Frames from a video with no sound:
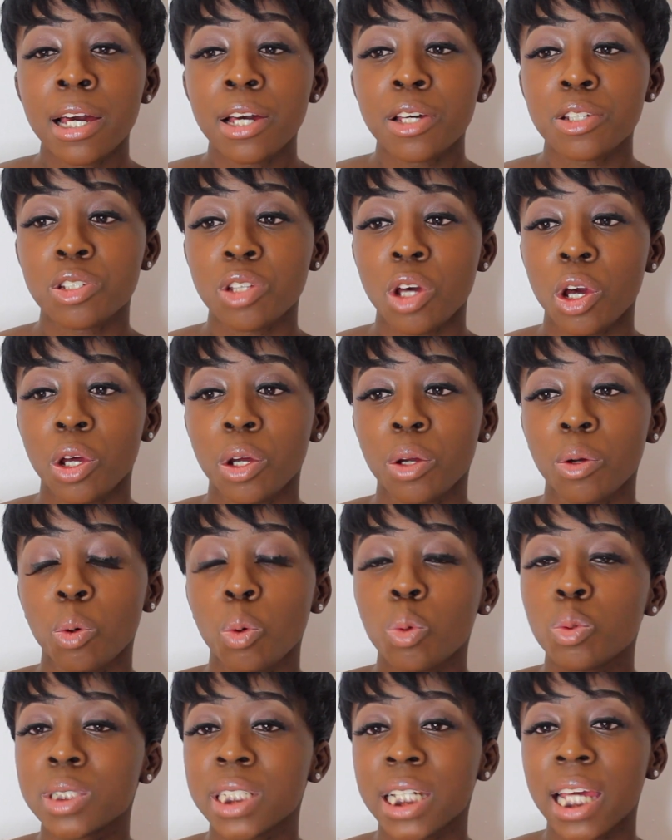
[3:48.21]
So
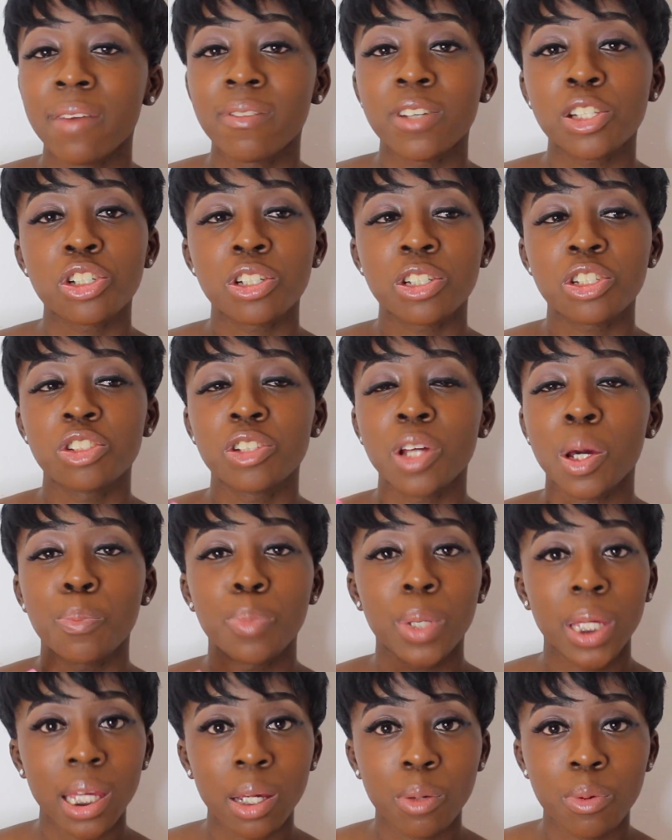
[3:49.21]
altogether, just
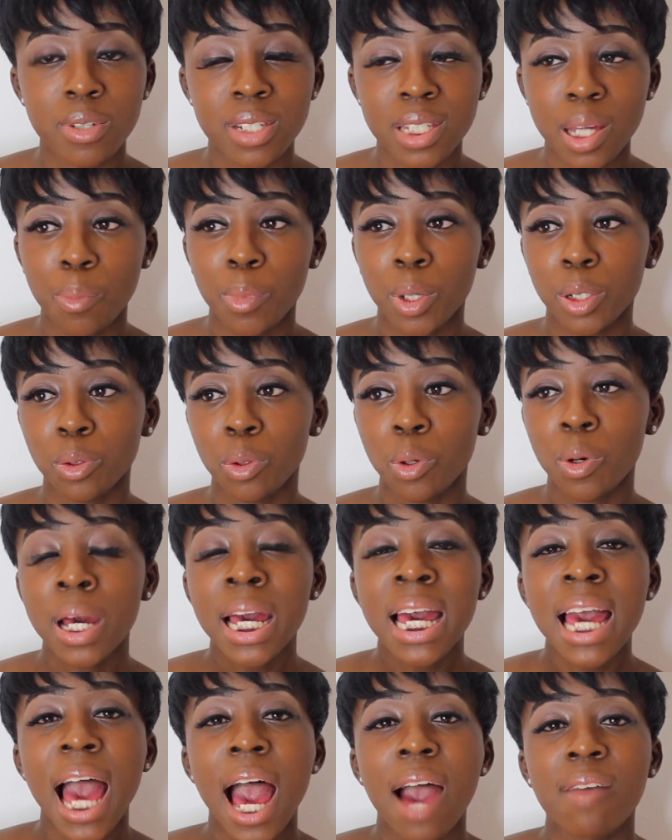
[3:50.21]
being with someone or
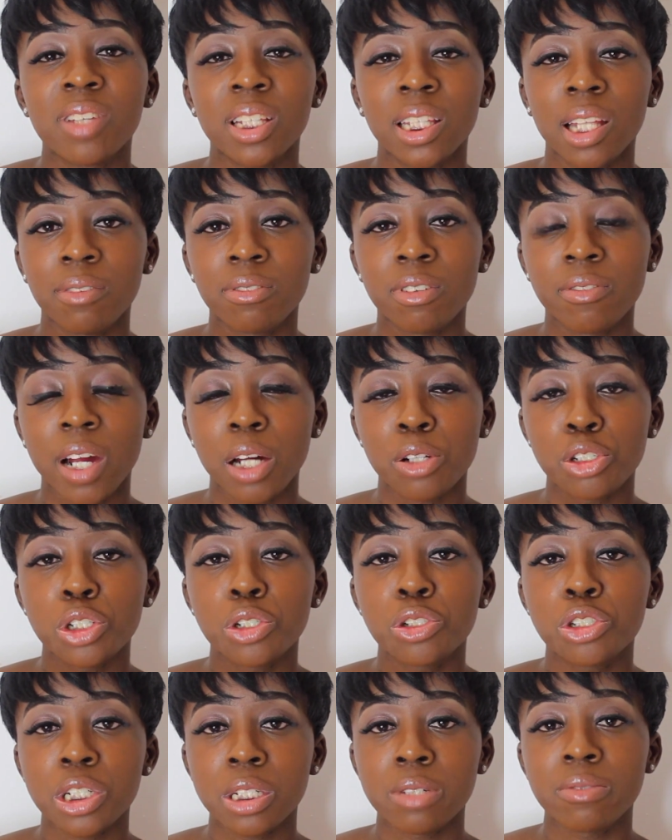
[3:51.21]
having love around
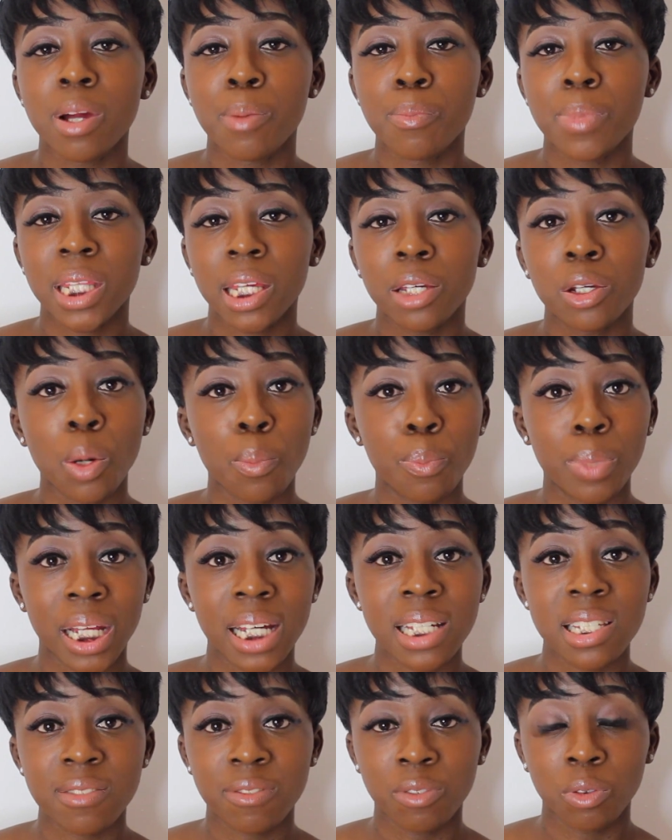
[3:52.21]
you, just remember that you're
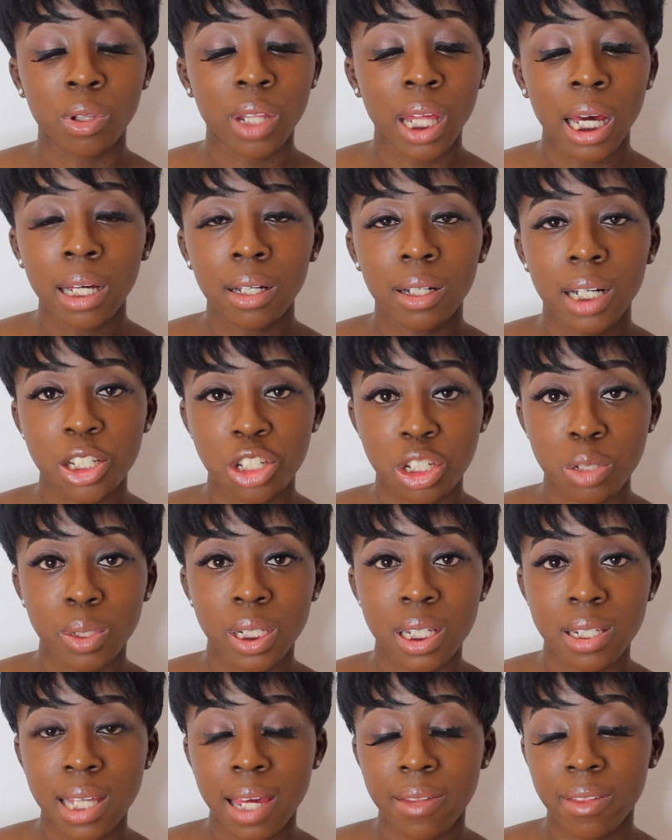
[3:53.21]
blessed for that. I just
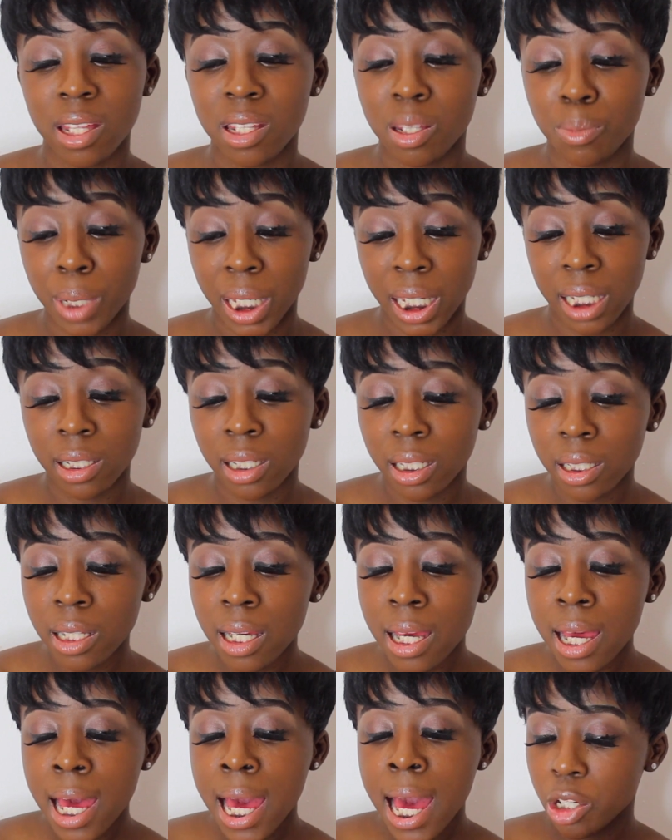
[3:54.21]
want to say that at the beginning.
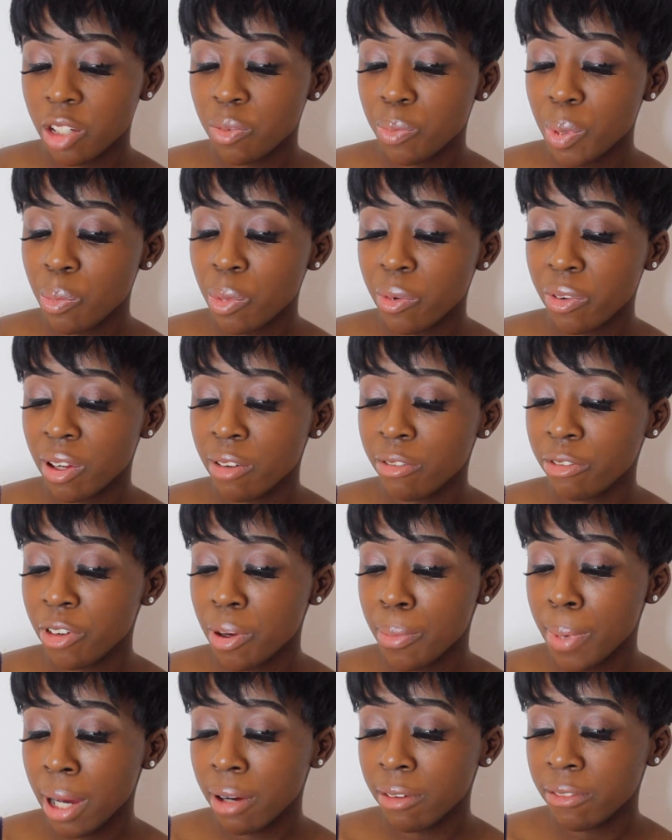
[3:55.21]
So you've been with him for
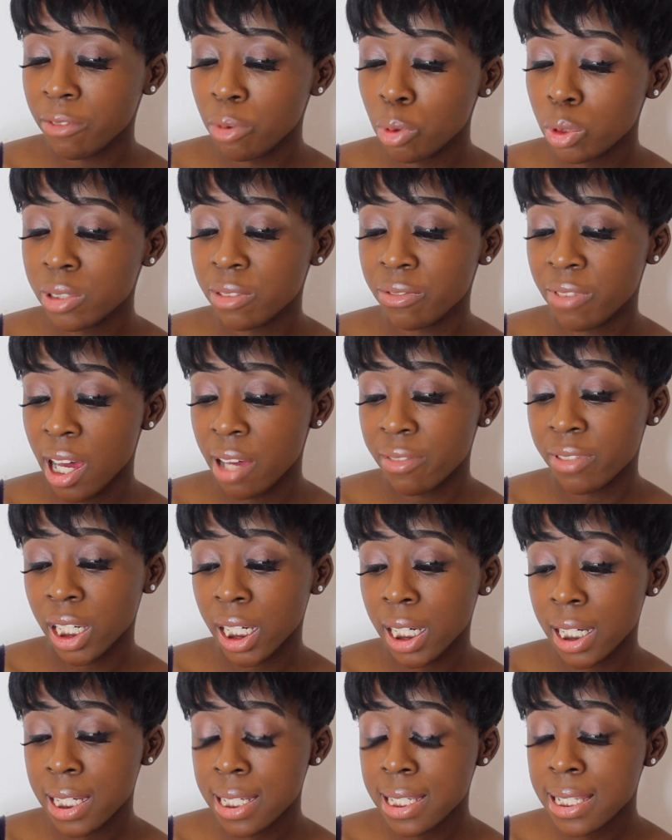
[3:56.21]
about 4 to 5
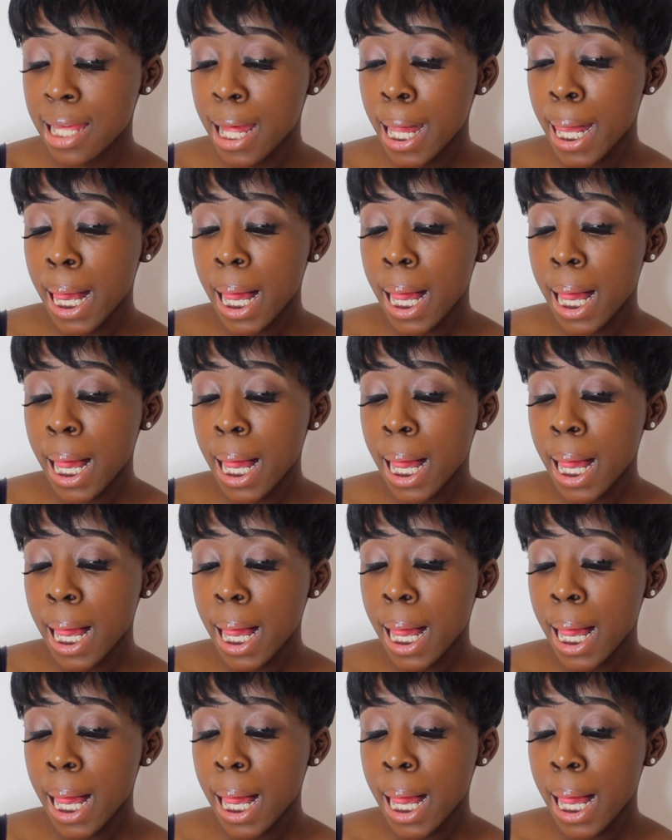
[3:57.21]
years.